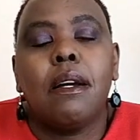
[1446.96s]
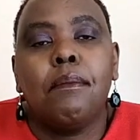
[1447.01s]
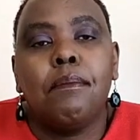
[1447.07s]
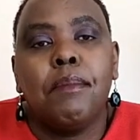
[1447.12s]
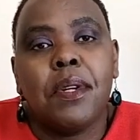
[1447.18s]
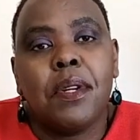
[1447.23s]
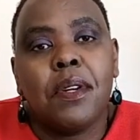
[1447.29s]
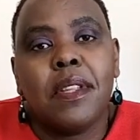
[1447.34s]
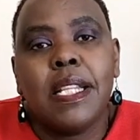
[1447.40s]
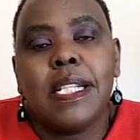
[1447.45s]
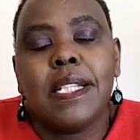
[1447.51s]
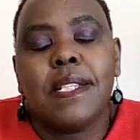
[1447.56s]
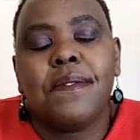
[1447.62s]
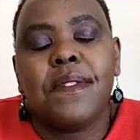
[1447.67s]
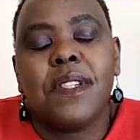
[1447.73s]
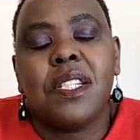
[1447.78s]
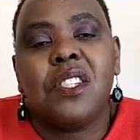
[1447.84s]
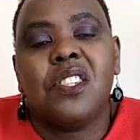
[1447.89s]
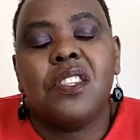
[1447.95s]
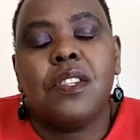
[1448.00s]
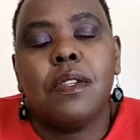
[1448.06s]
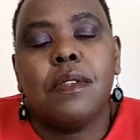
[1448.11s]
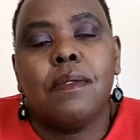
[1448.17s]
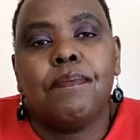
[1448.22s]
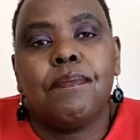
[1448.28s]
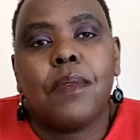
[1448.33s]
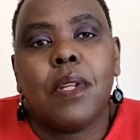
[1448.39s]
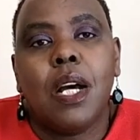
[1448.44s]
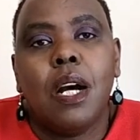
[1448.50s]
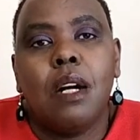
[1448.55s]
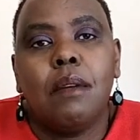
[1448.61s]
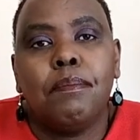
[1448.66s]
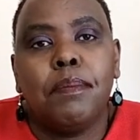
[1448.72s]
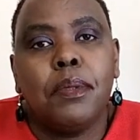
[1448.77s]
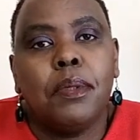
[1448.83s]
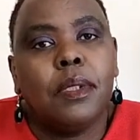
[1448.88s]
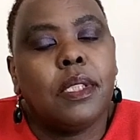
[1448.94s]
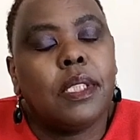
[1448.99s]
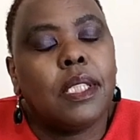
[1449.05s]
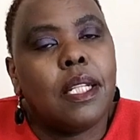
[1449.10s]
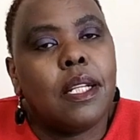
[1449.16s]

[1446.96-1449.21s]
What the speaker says: below this video, I'll put